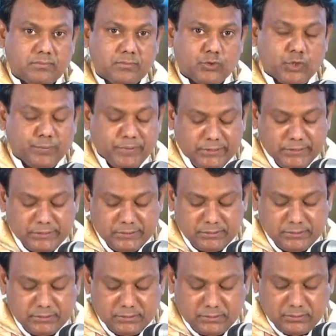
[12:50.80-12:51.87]
To
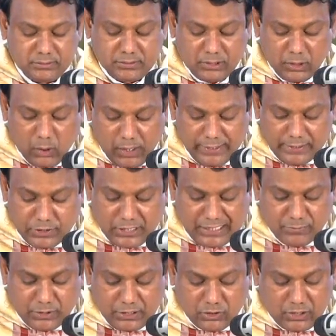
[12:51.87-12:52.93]
be loyal
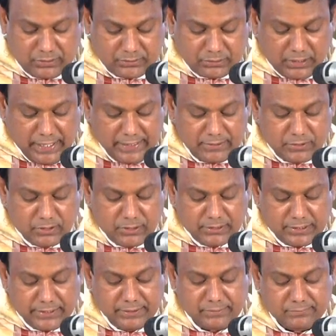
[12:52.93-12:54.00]
subjects of Christ the
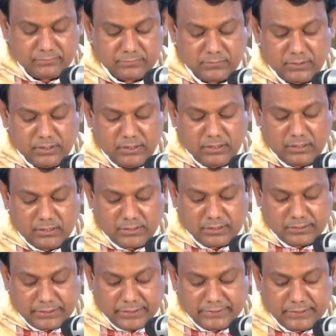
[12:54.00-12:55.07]
King is the
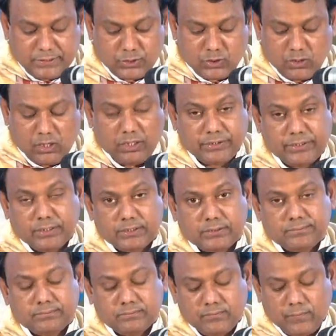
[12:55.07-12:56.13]
greatest honor
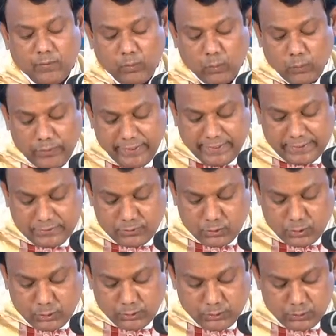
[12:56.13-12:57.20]
we can
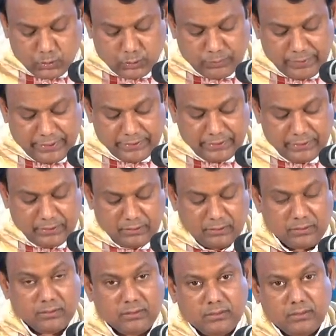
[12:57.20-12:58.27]
do to Mary,
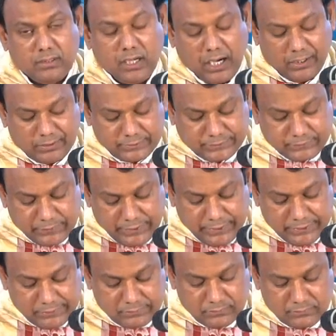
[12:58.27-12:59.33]
our
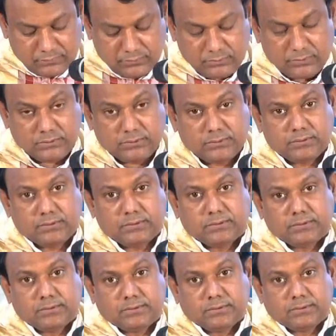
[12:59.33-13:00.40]
queen.
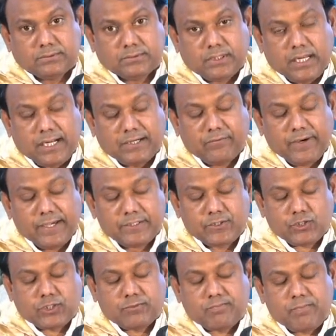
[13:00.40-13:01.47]
Her
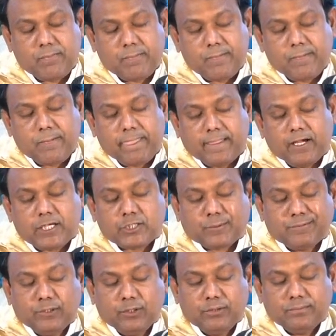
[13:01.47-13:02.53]
advice,
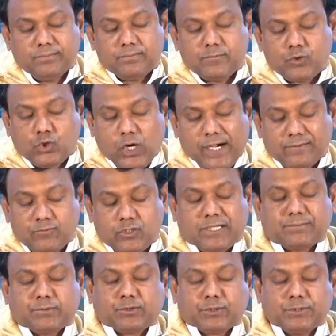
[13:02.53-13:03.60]
Gospel John
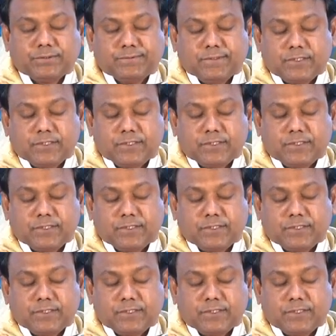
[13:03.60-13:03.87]
chapter 2